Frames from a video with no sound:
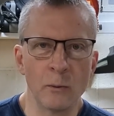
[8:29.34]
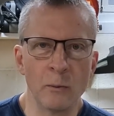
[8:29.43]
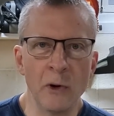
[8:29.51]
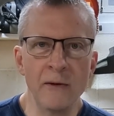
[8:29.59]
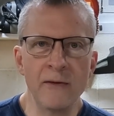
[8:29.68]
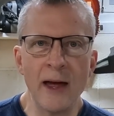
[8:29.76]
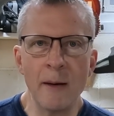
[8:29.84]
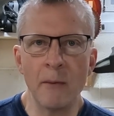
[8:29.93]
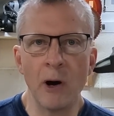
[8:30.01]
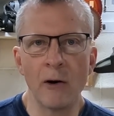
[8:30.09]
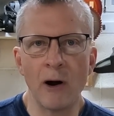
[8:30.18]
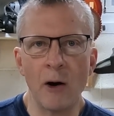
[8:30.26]
moved that
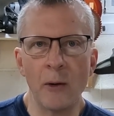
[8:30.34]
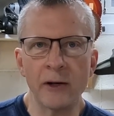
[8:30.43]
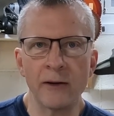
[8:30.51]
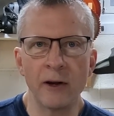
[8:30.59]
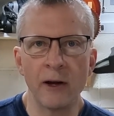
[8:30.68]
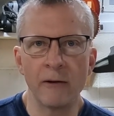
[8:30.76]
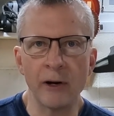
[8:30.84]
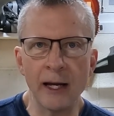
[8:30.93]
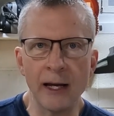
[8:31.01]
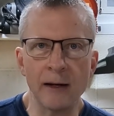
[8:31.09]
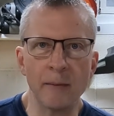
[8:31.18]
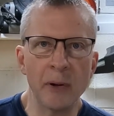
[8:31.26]
motor all the way to the other
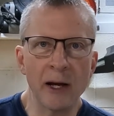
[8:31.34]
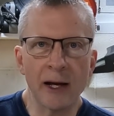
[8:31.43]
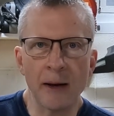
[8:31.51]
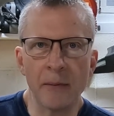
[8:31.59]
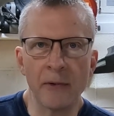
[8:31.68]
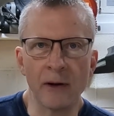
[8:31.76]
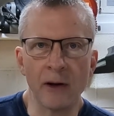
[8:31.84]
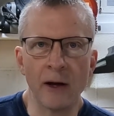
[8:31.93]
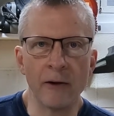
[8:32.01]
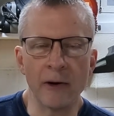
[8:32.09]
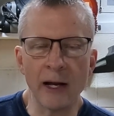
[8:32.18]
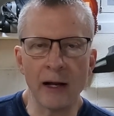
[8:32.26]
end and pick up the
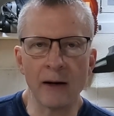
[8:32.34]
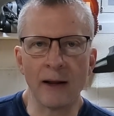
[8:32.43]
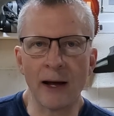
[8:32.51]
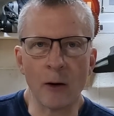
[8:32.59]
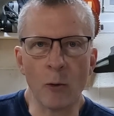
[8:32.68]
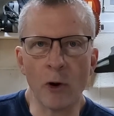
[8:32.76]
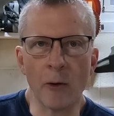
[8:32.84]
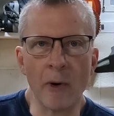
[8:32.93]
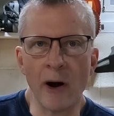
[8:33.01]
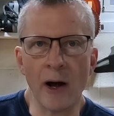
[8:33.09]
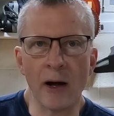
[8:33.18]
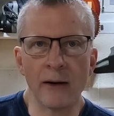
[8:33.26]
other end like a
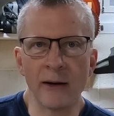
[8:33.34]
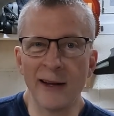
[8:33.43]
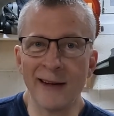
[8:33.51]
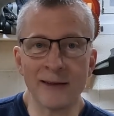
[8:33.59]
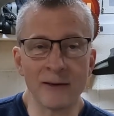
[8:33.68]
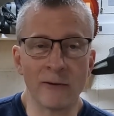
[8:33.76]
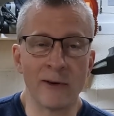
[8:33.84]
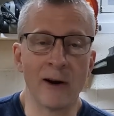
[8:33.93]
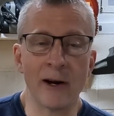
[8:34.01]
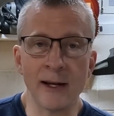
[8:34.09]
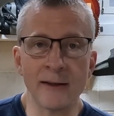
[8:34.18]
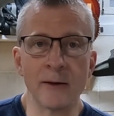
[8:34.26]
wheelbarrow, it is
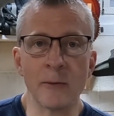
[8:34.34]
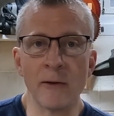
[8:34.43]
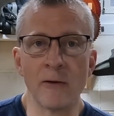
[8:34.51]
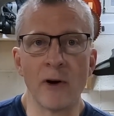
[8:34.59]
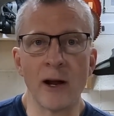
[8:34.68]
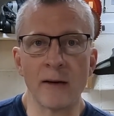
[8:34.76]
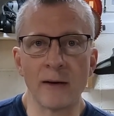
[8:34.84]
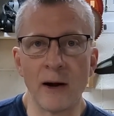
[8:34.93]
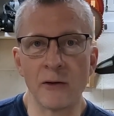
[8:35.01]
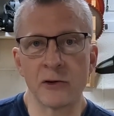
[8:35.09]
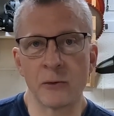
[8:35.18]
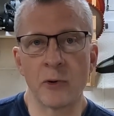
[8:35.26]
very easy to move around.
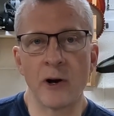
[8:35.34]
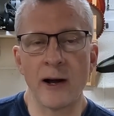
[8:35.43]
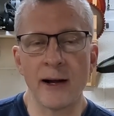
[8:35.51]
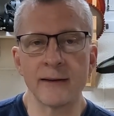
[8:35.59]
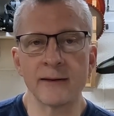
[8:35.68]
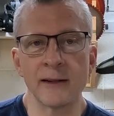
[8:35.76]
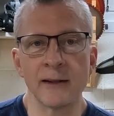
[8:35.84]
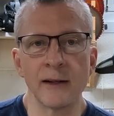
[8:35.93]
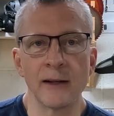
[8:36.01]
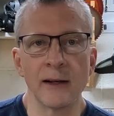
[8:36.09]
I was surprised.